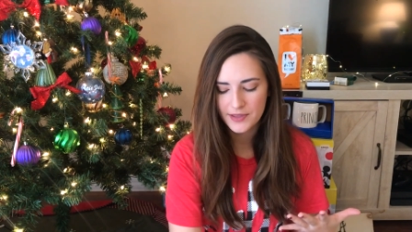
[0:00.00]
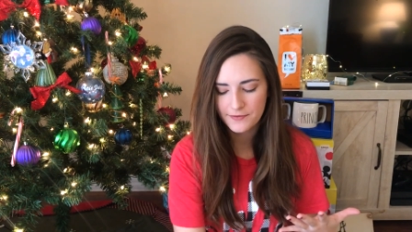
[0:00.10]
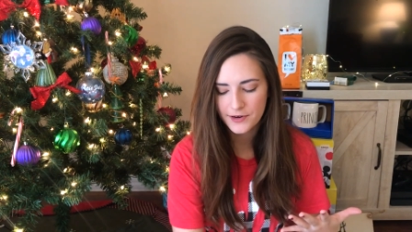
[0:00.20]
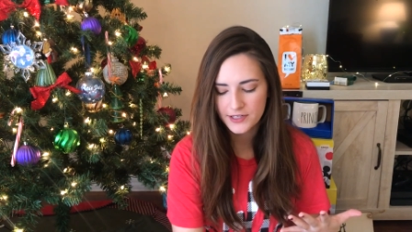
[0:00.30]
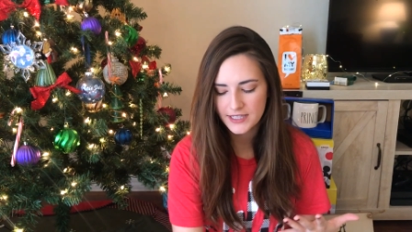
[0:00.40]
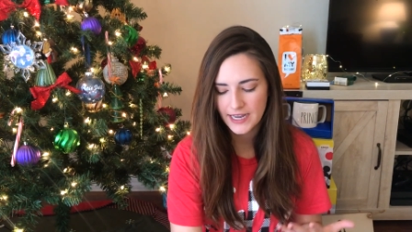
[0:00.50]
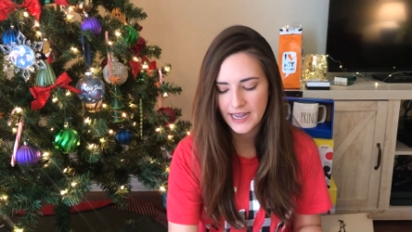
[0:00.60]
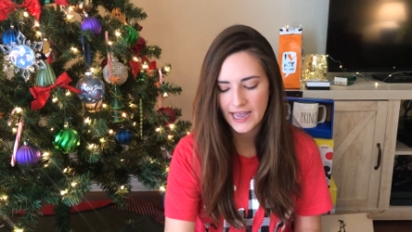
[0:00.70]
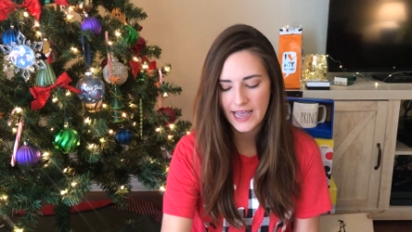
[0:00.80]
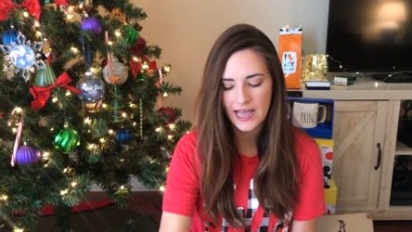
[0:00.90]
But the first thing
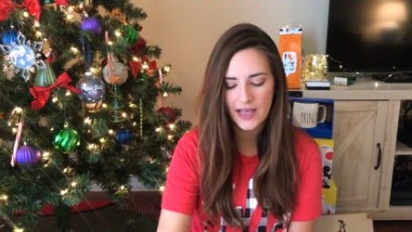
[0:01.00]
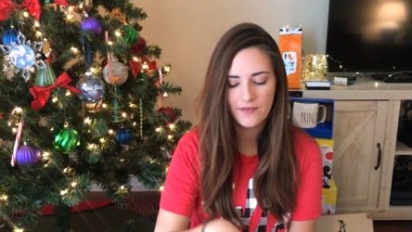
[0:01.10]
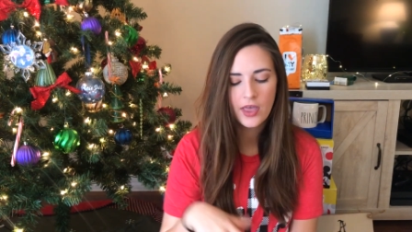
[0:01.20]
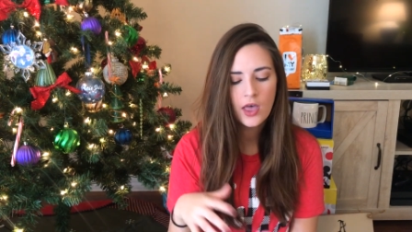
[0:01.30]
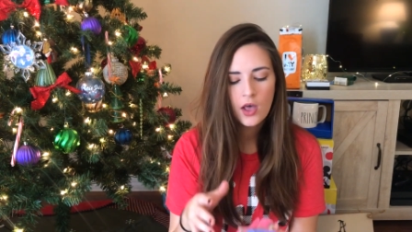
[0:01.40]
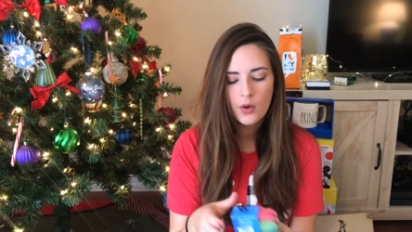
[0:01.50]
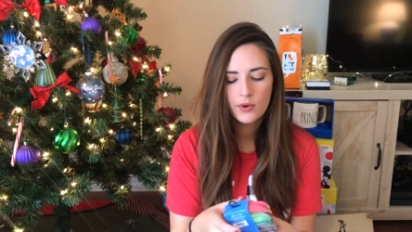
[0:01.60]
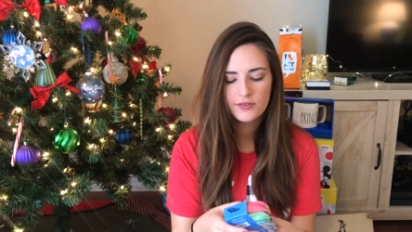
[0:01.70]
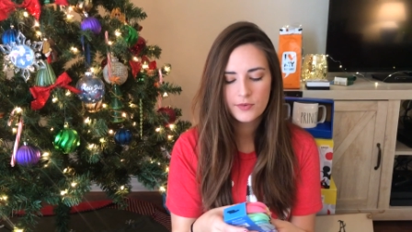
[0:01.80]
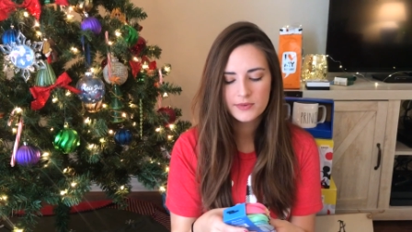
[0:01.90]
I have
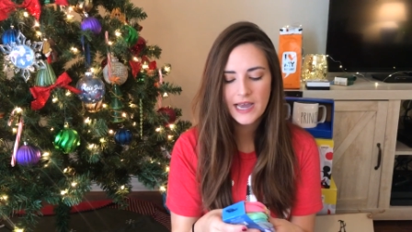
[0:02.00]
was from